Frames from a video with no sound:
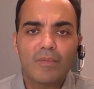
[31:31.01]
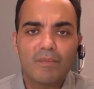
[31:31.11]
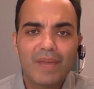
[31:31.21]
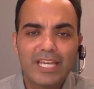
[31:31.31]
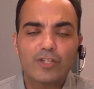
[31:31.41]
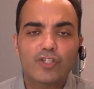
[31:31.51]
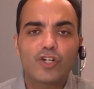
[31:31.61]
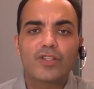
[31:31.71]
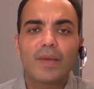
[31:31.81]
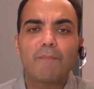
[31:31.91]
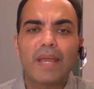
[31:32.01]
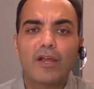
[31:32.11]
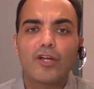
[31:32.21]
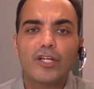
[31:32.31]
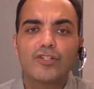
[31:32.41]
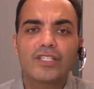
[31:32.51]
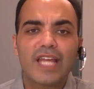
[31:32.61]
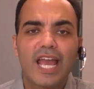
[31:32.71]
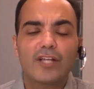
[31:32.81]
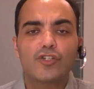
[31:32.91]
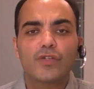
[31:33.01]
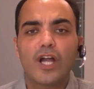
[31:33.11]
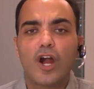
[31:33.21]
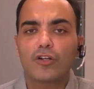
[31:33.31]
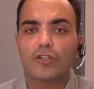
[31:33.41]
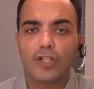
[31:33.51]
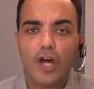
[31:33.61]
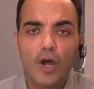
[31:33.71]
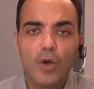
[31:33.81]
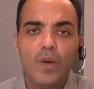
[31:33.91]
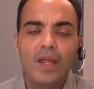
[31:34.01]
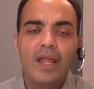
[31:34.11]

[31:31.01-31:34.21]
making sure that barriers to entry are low